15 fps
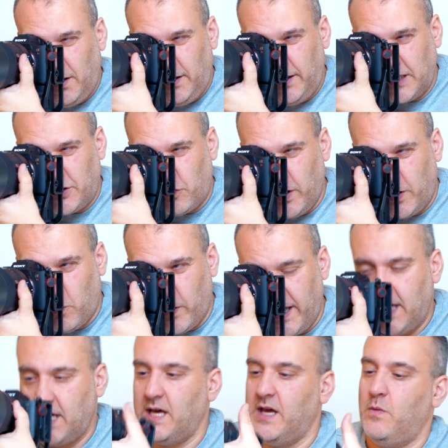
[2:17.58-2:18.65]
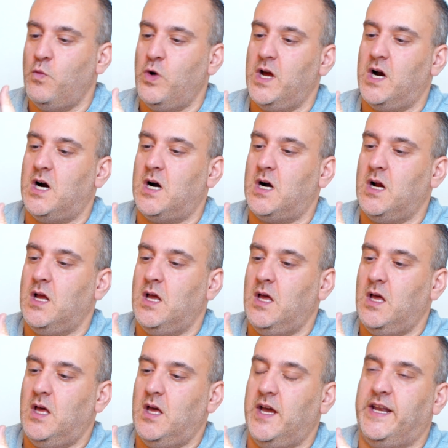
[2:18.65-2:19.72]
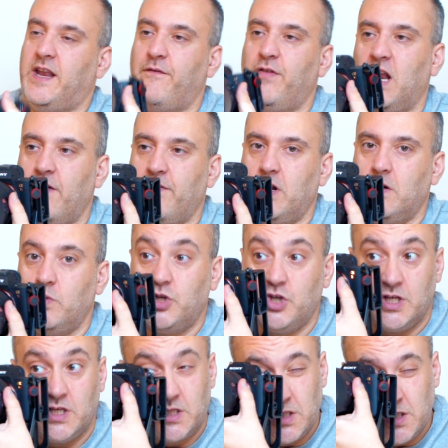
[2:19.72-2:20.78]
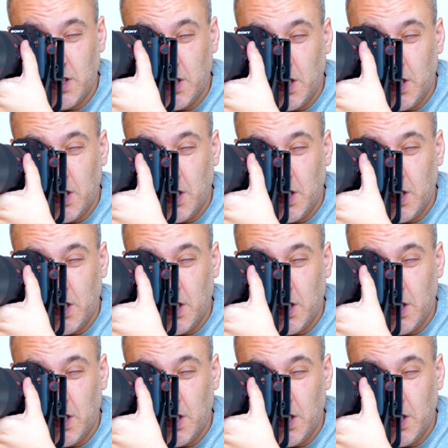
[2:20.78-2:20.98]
That's really quick, and we are at f11, which is